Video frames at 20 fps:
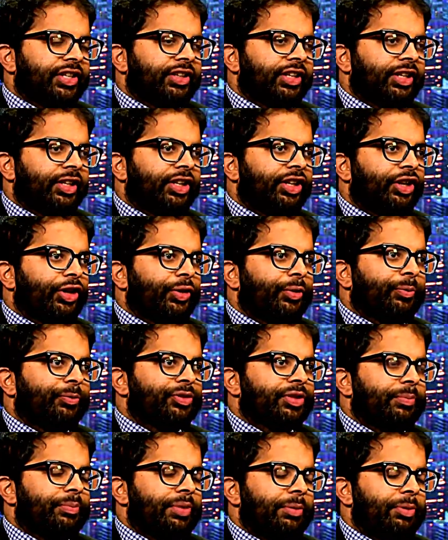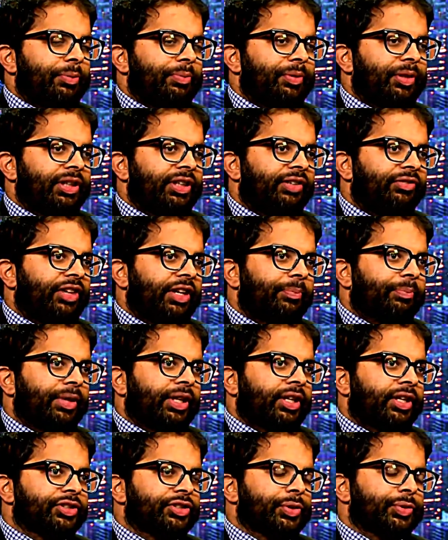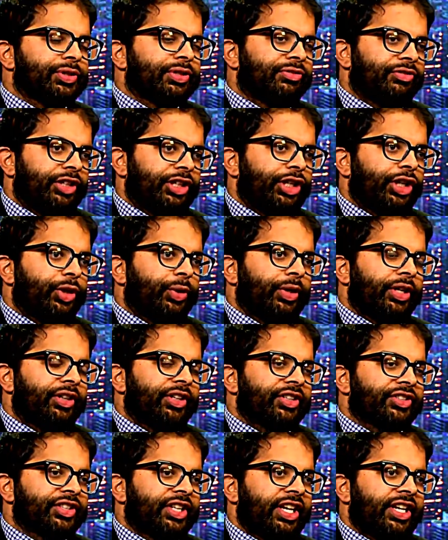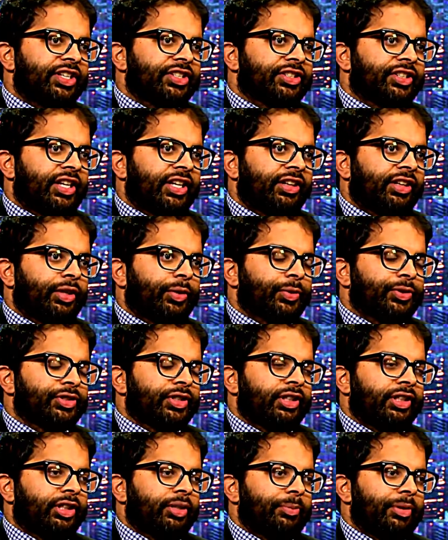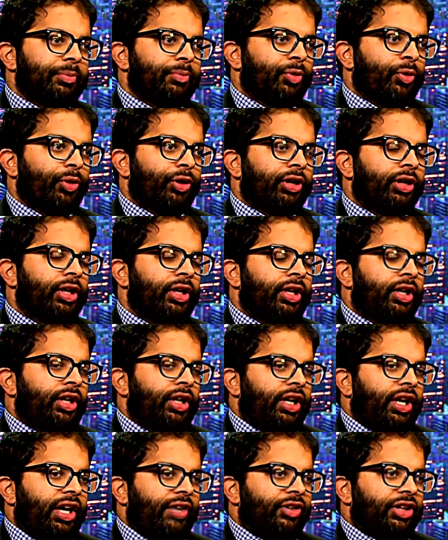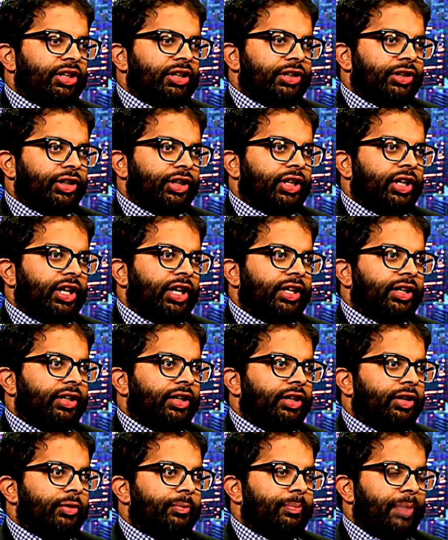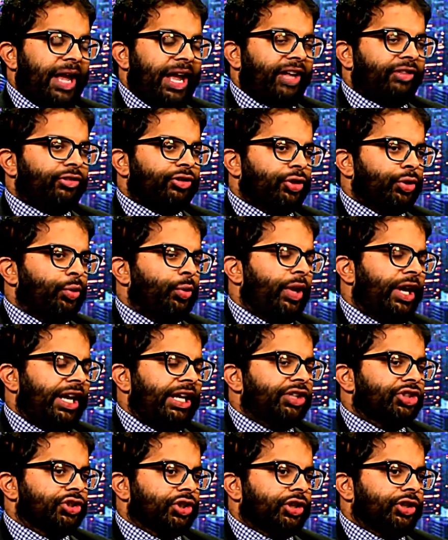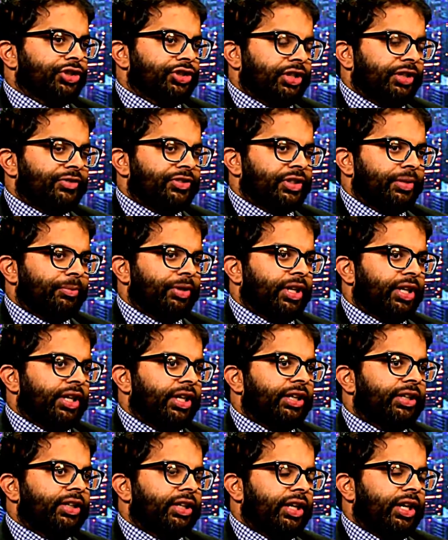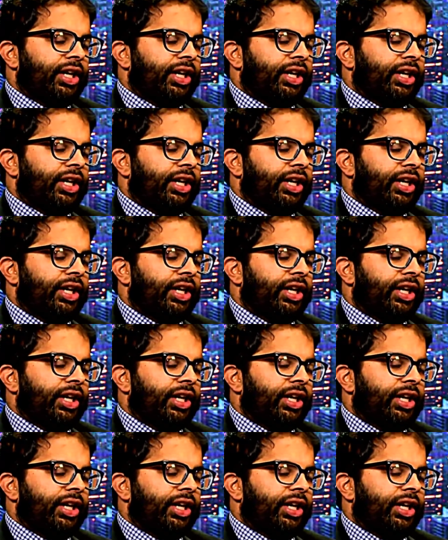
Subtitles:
I think, some people believe that because there was a video in this case that there was a little bit more of a clear-cut path to a charge of some kind.